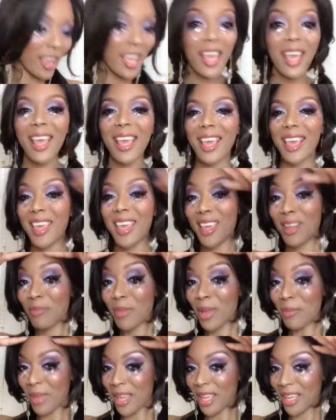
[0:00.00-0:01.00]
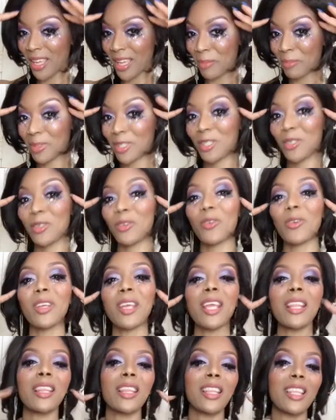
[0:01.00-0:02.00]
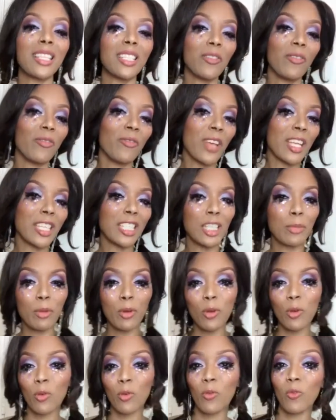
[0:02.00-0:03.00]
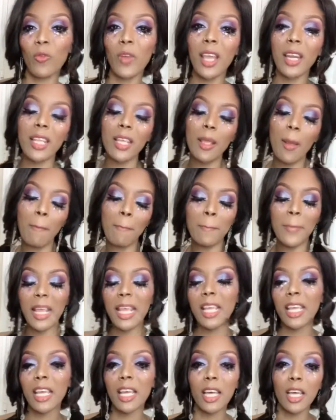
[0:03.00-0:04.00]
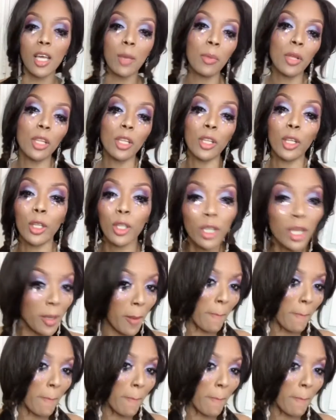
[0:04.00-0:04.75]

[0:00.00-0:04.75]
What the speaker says: and my makeup to create this festival ready makeup look.